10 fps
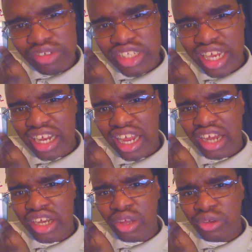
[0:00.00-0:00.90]
have
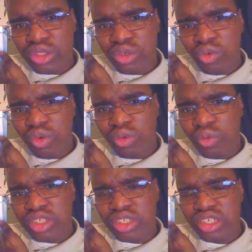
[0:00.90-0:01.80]
second-hand dealers,
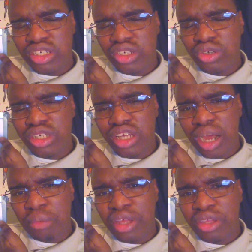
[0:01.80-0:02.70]
which usually
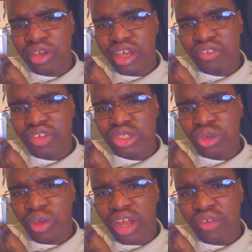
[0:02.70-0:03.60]
update their
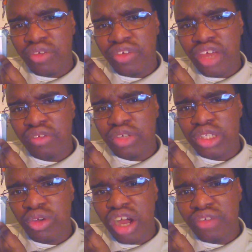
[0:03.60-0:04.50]
inventory every
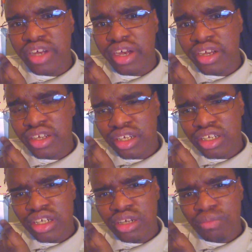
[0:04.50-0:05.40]
so often.
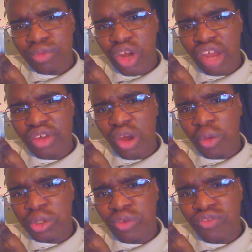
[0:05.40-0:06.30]
You'll never know
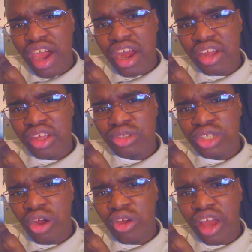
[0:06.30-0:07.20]
what you'll find on a used
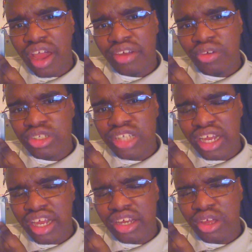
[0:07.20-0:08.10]
car lot or a
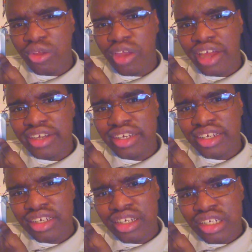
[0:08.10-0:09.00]
second-hand dealer lot,
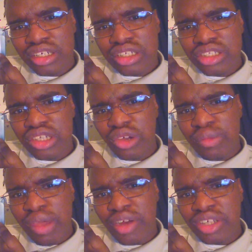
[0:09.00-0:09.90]
so you
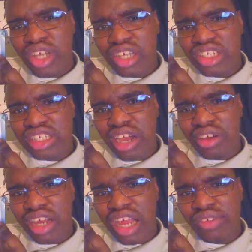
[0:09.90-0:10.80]
may want to check this
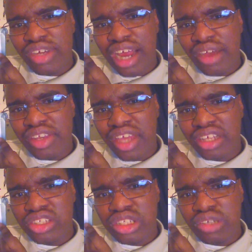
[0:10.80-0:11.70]
out every now and
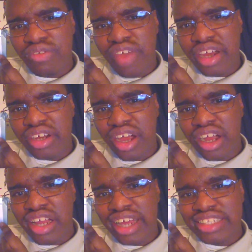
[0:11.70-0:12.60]
then just to find a
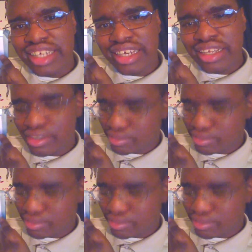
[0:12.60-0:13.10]
classic.